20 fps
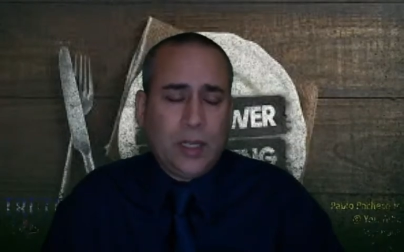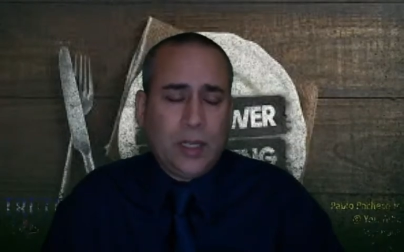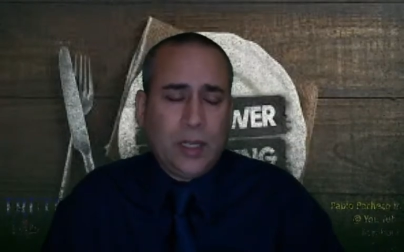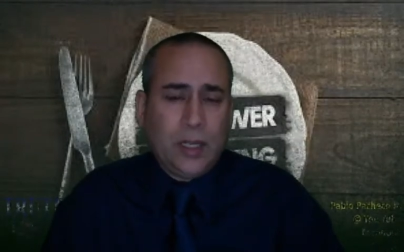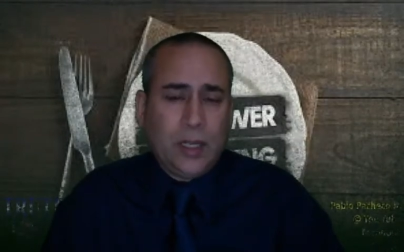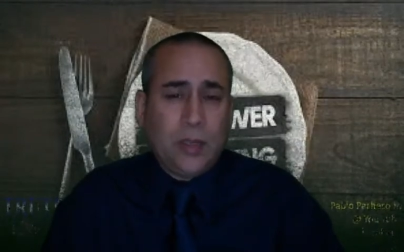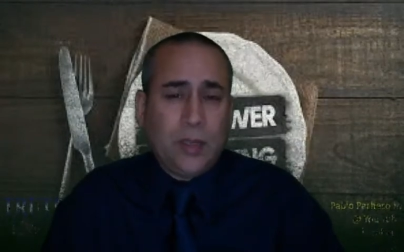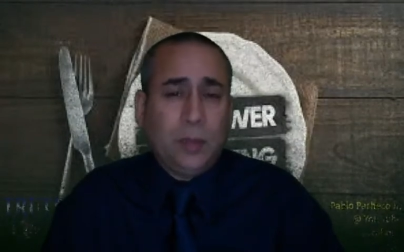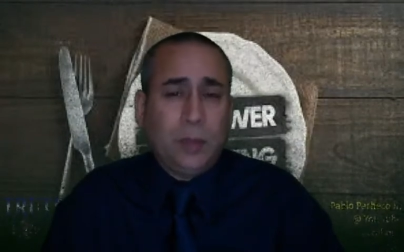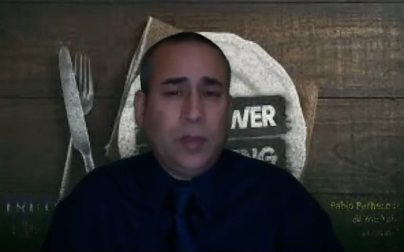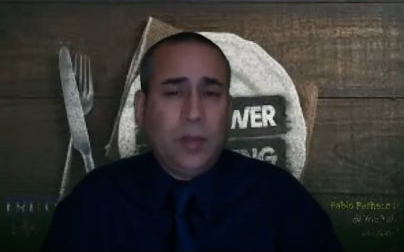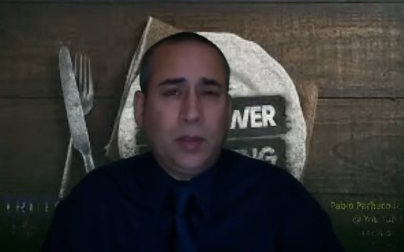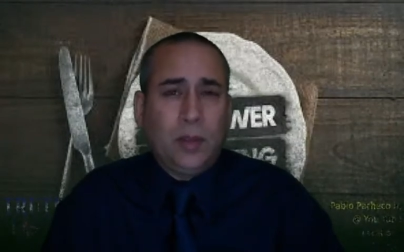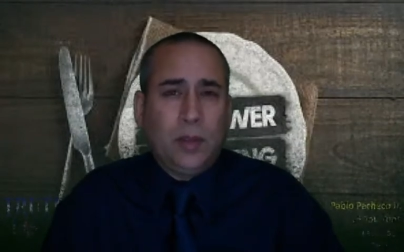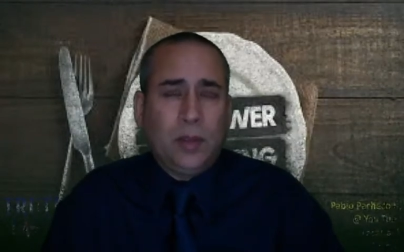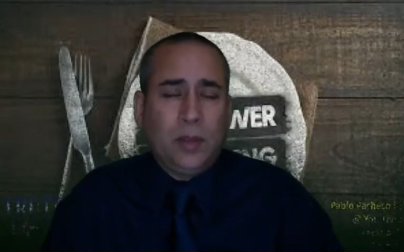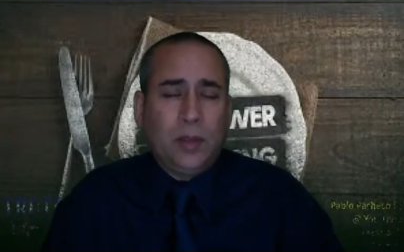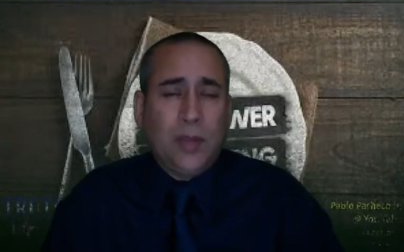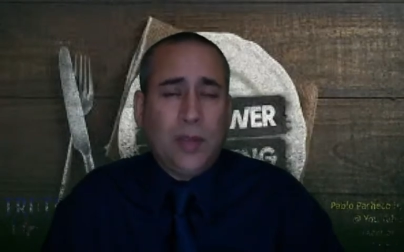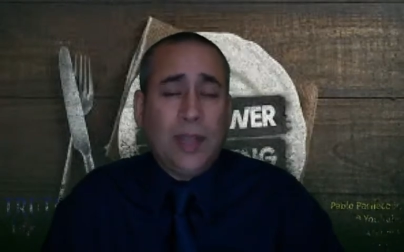to,
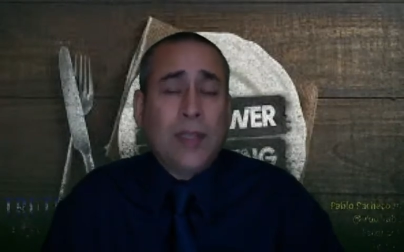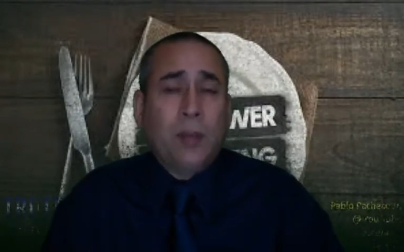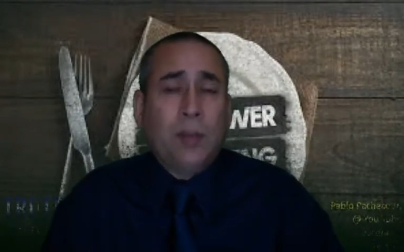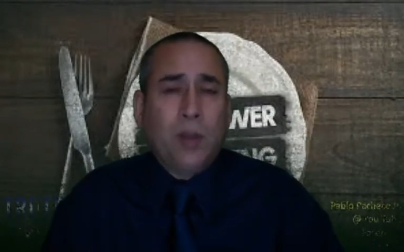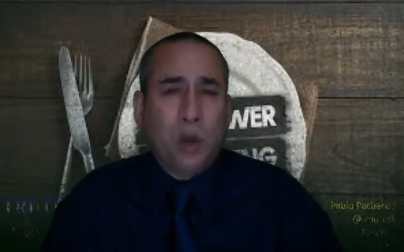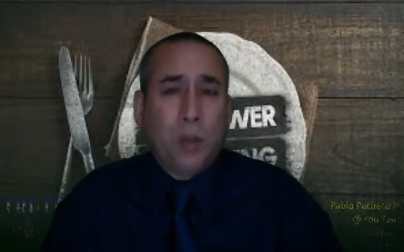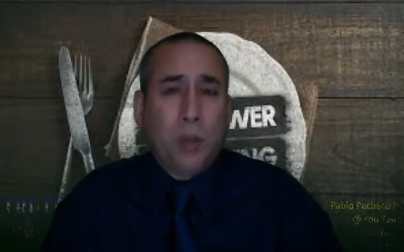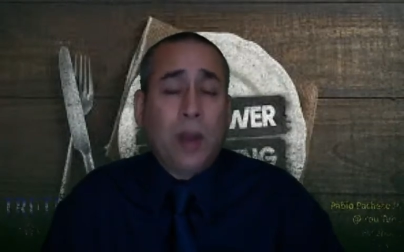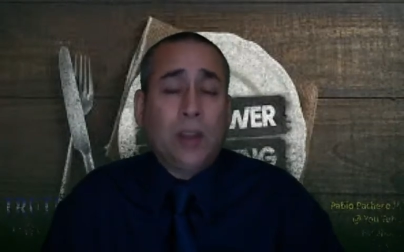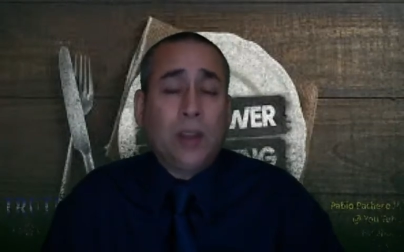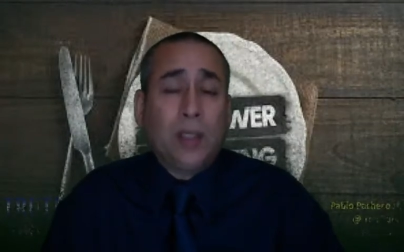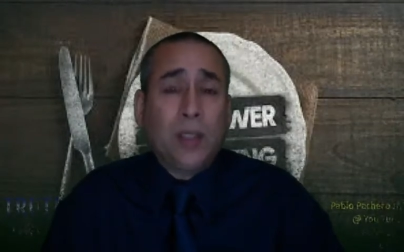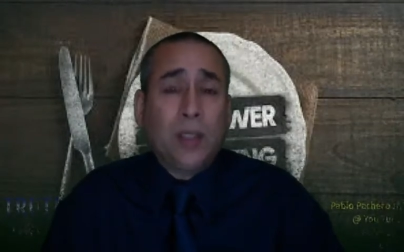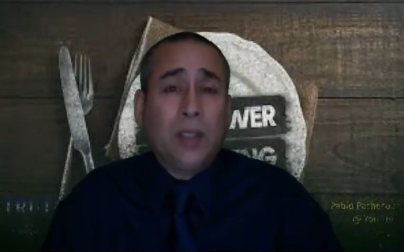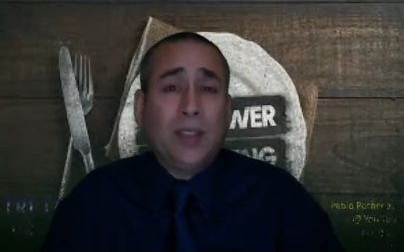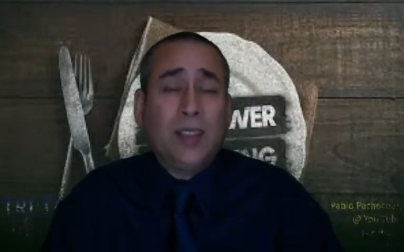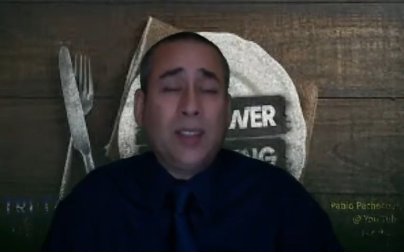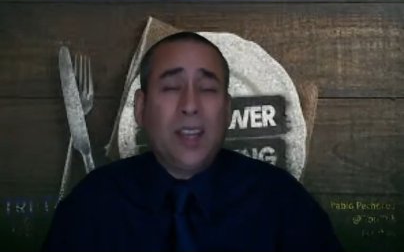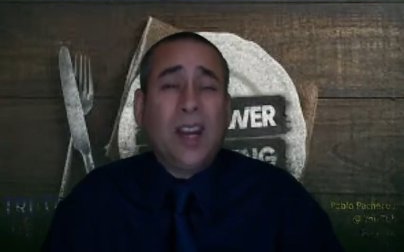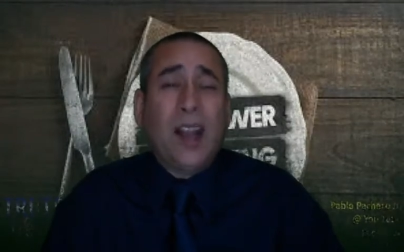to, to let them know about the,
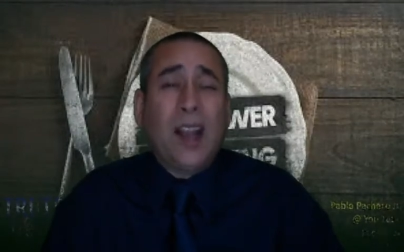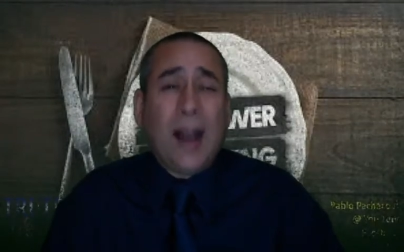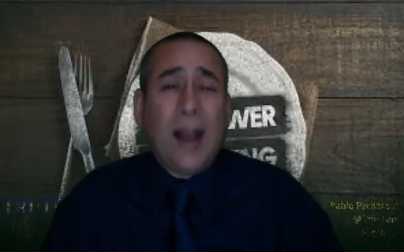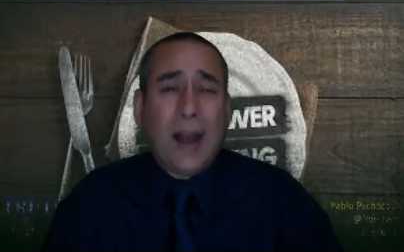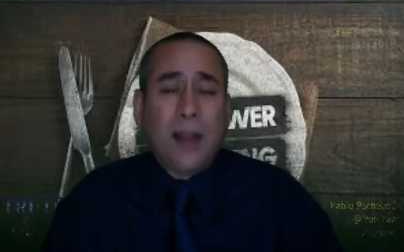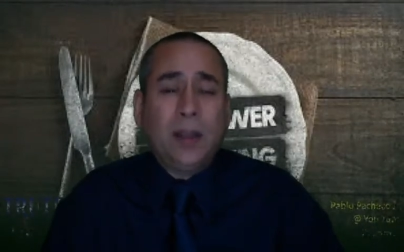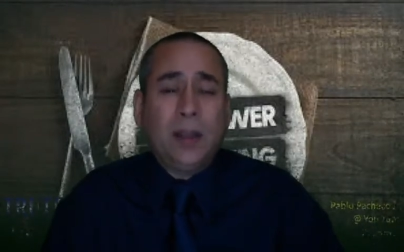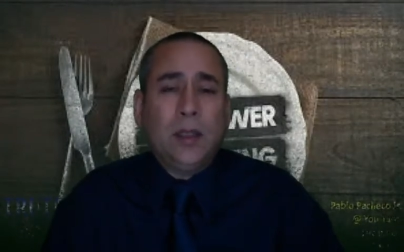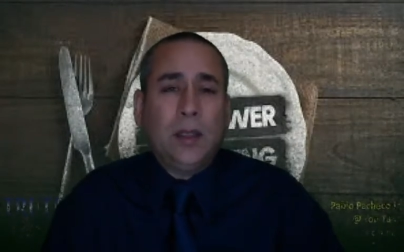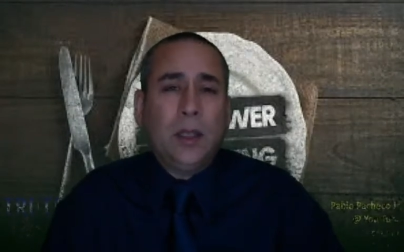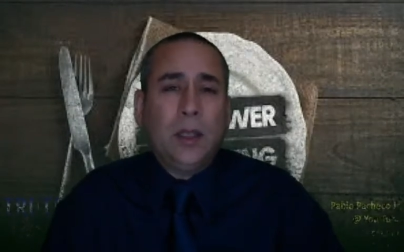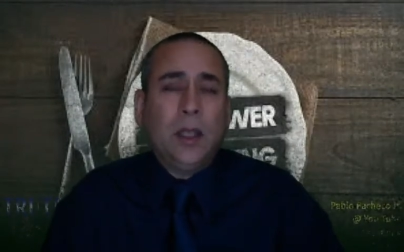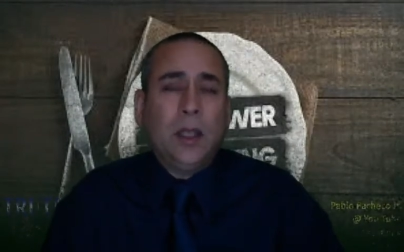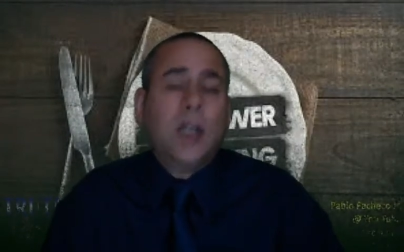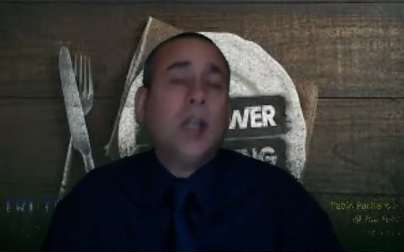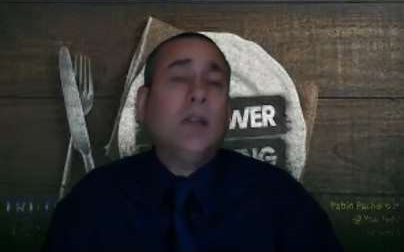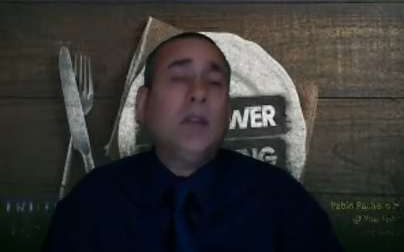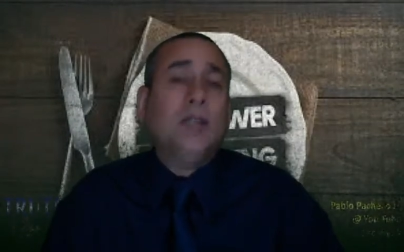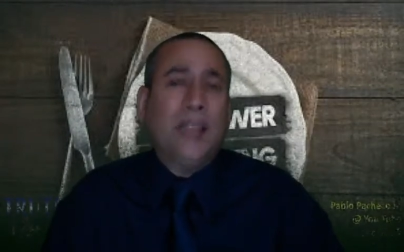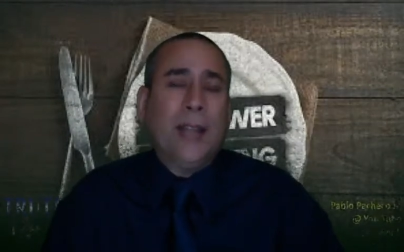the God
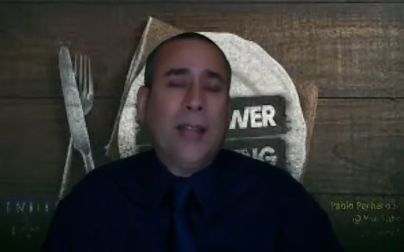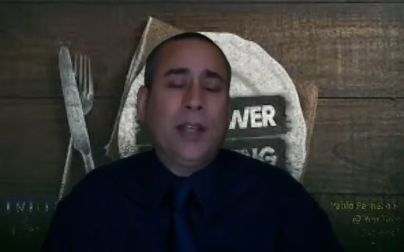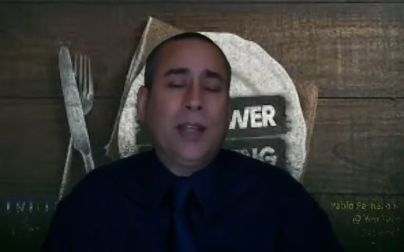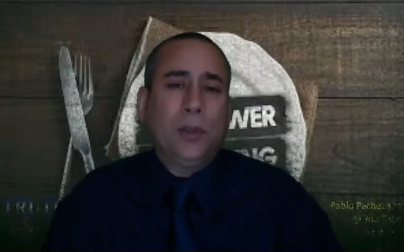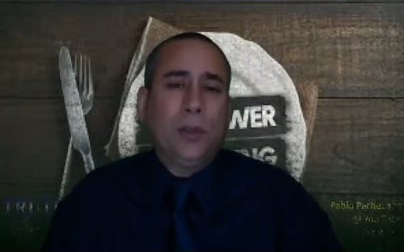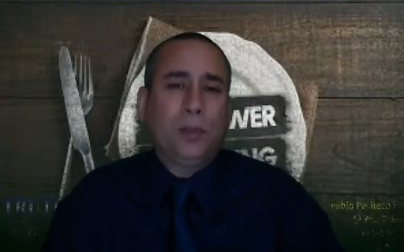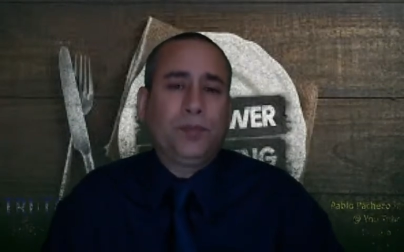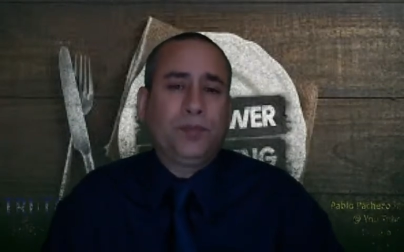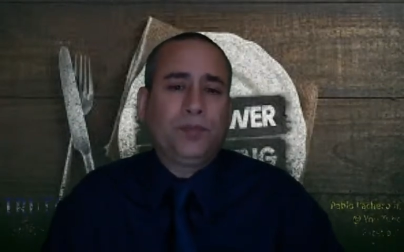of Daniel.